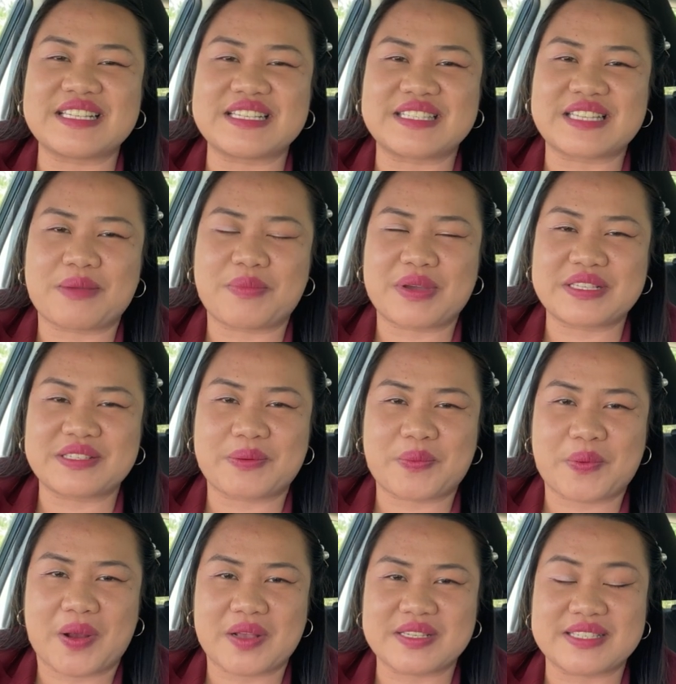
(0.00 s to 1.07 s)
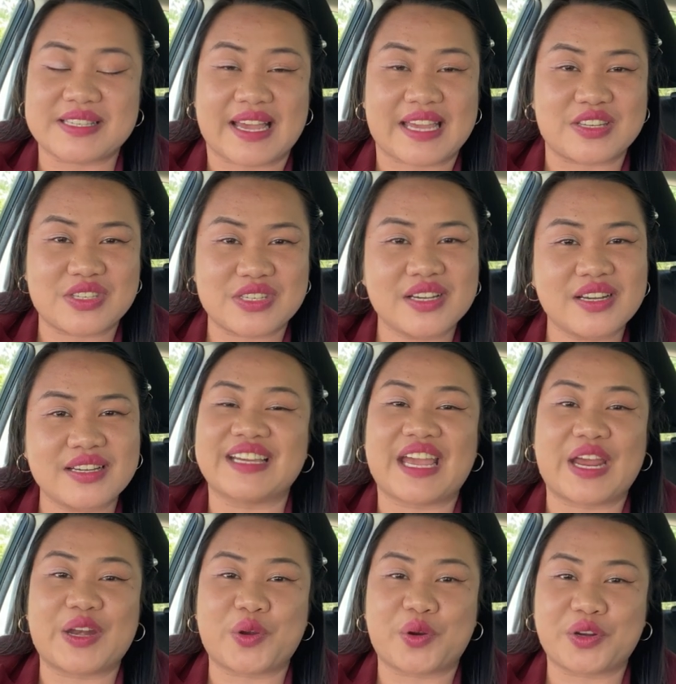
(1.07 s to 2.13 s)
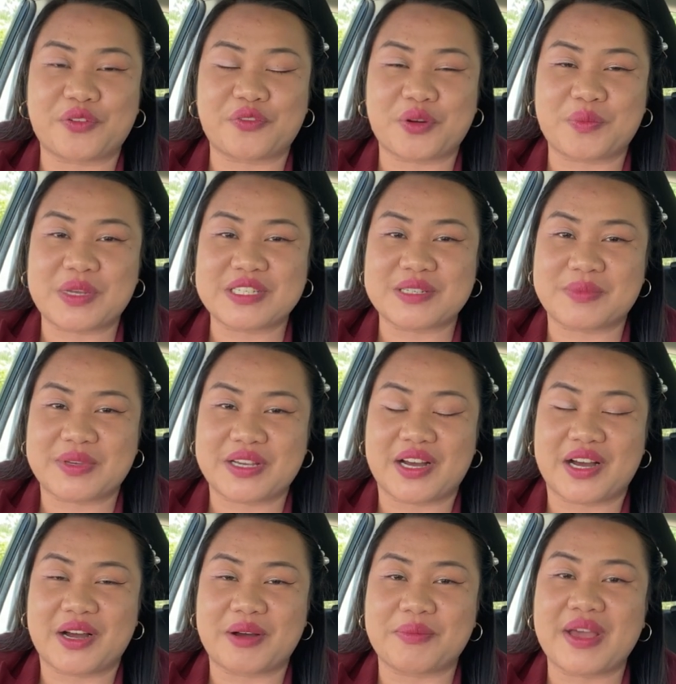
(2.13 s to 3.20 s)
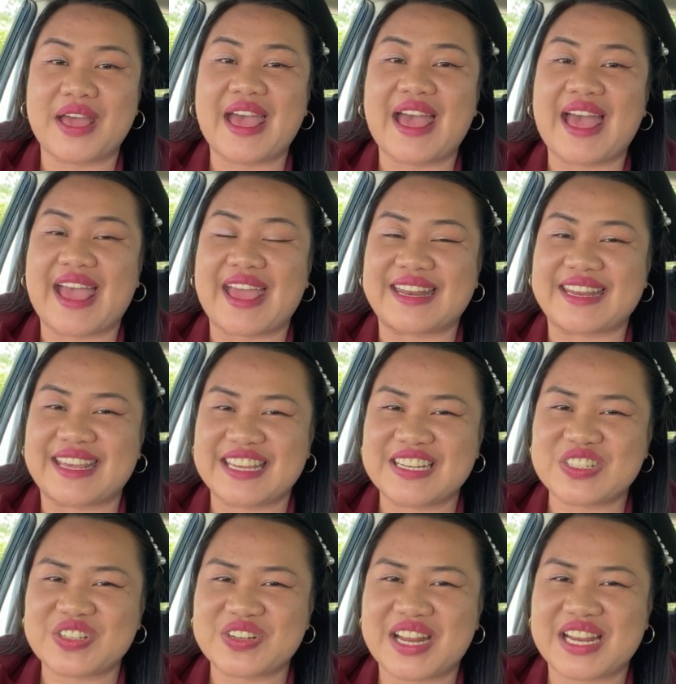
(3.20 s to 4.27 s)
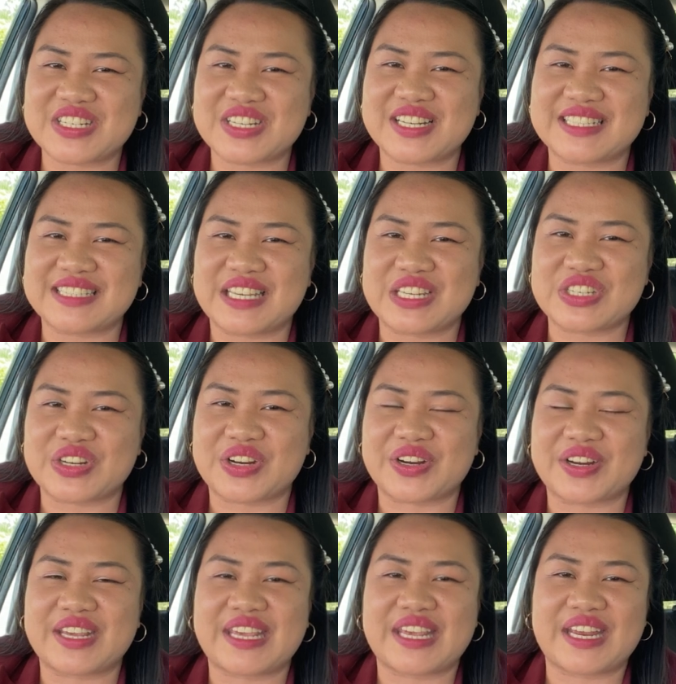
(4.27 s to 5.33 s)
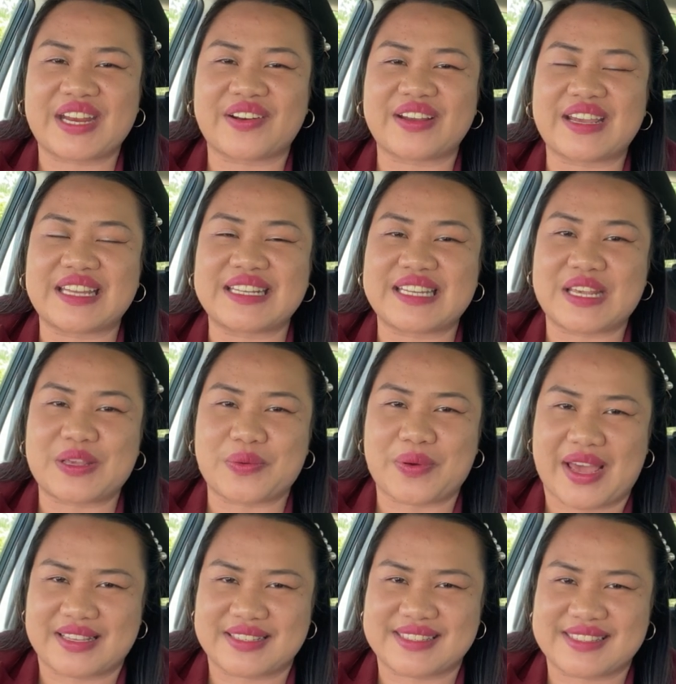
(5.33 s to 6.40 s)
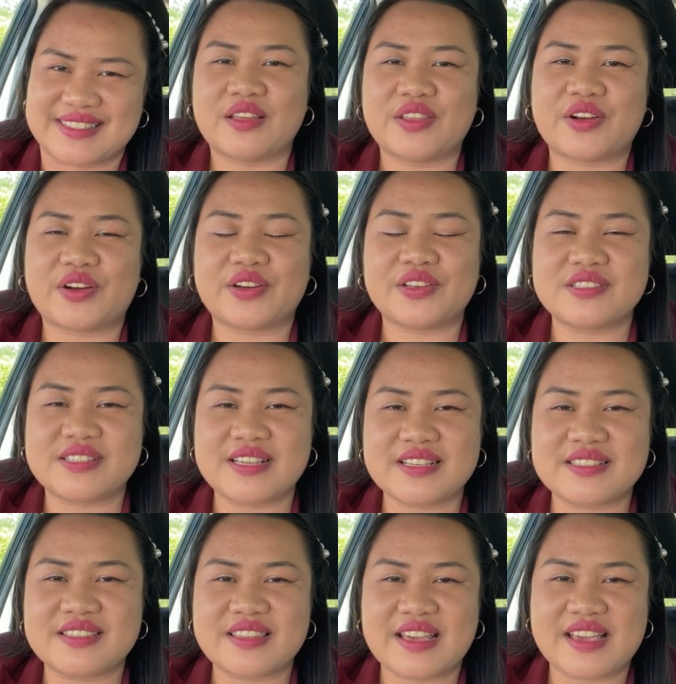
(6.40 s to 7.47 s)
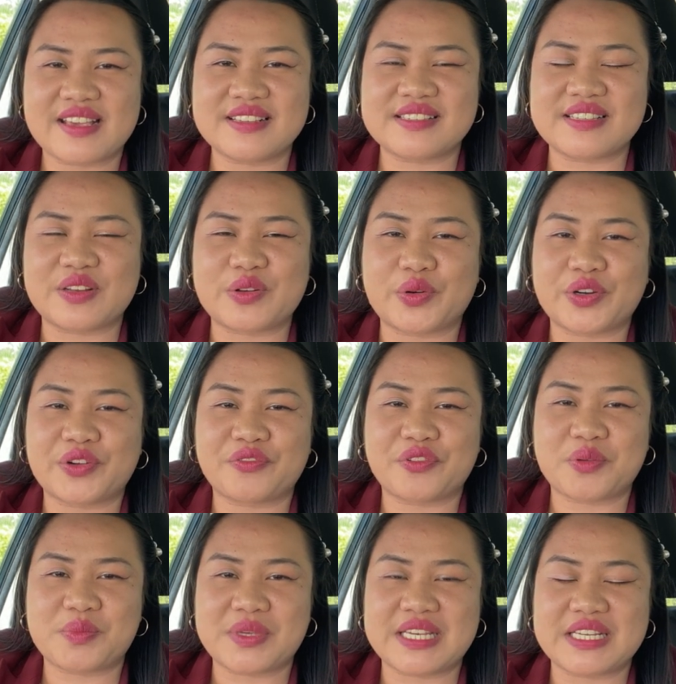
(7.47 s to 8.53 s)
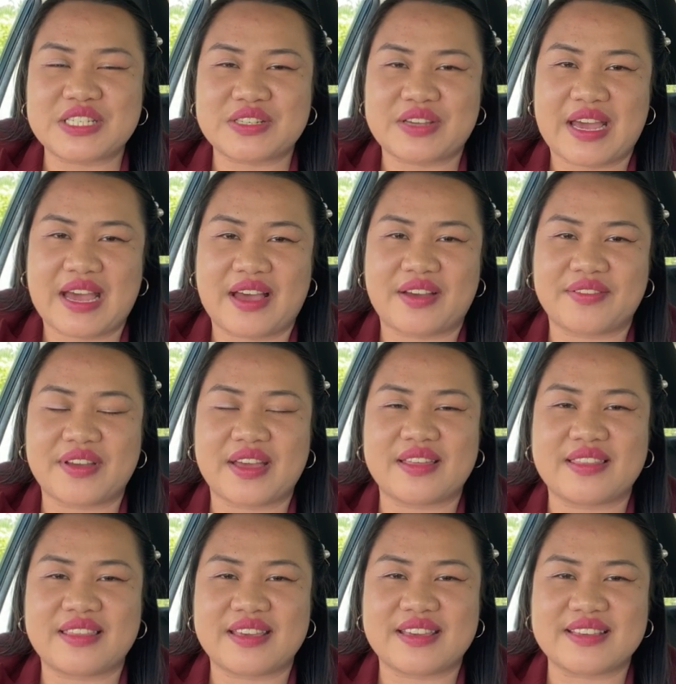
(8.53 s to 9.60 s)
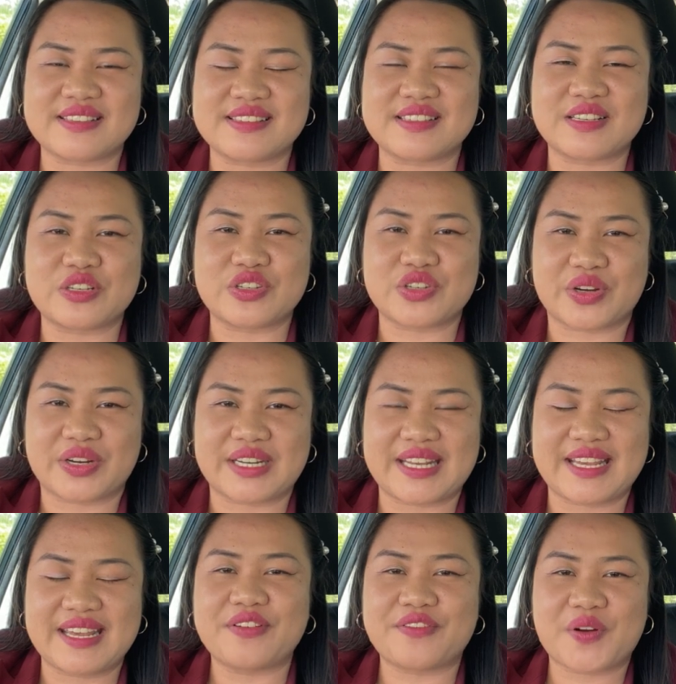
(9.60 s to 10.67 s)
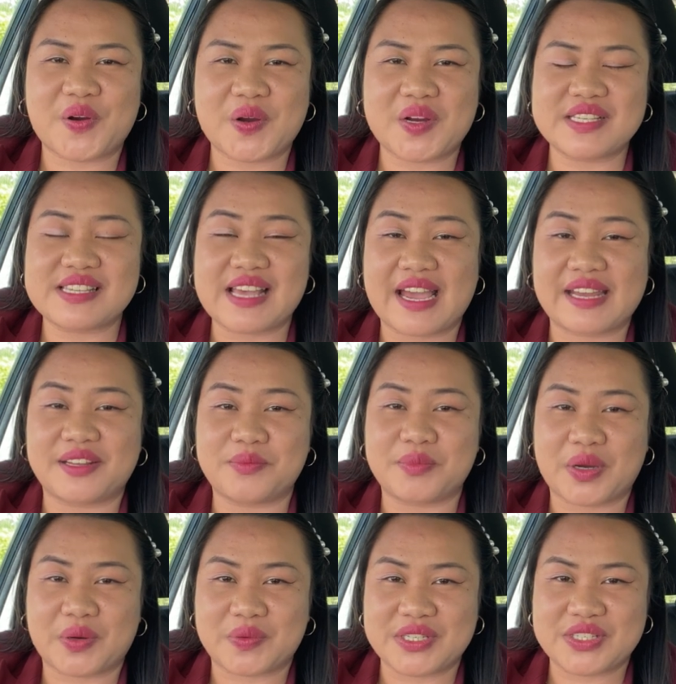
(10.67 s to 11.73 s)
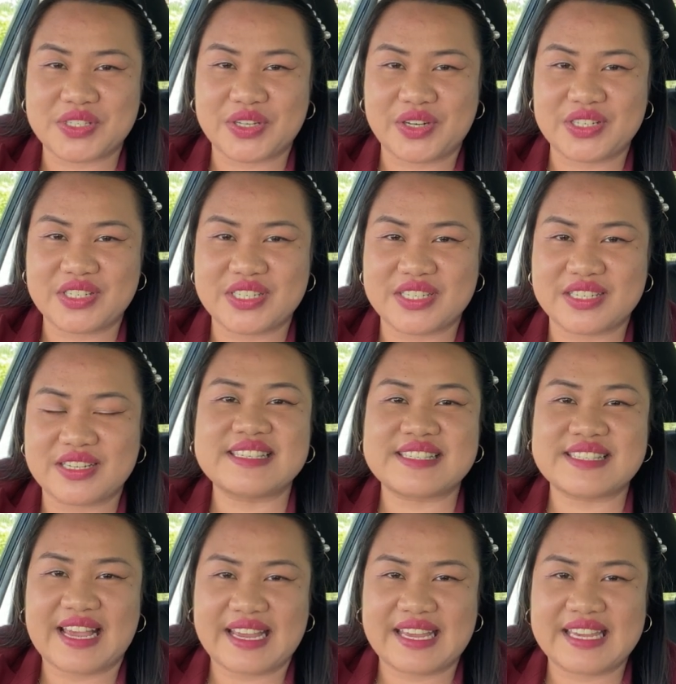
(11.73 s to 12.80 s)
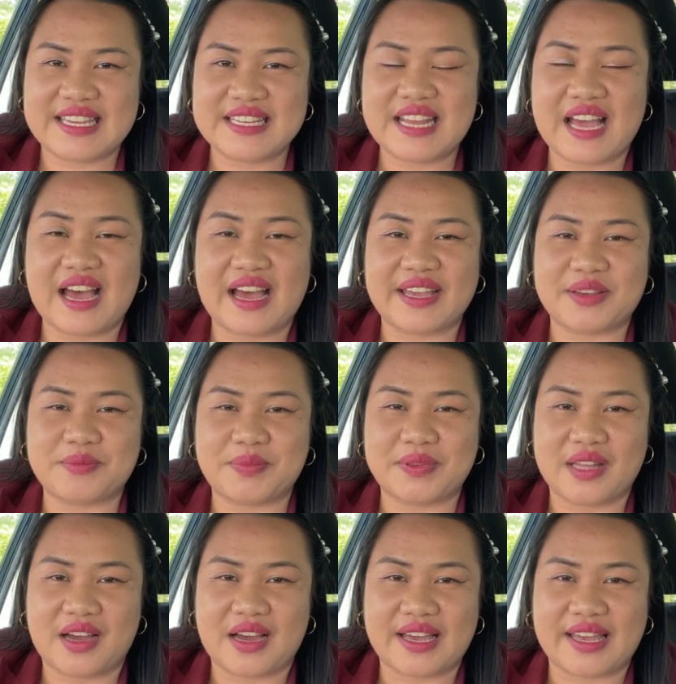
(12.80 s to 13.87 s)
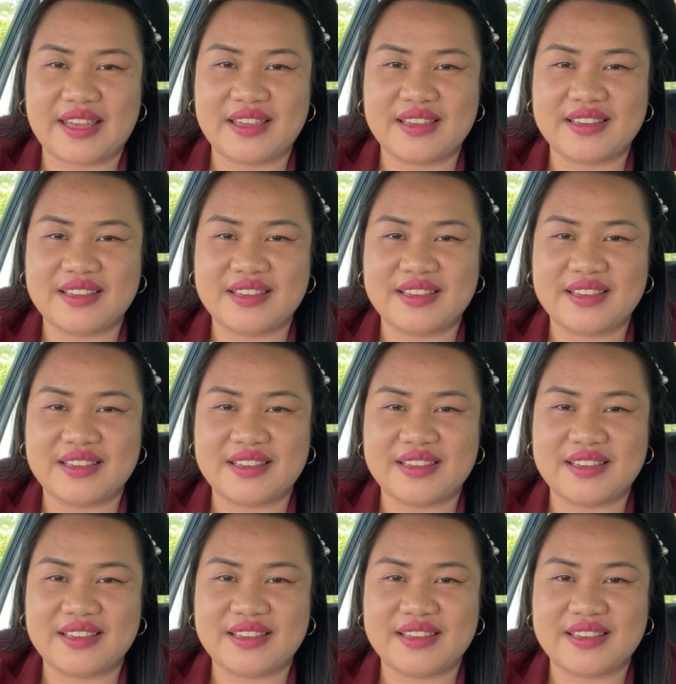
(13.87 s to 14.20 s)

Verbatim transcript: the step-by-step -step process I took in order for me to become an international teacher here in the US. There are six things in order for me to have this journey. First, I did my research. Second, I apply.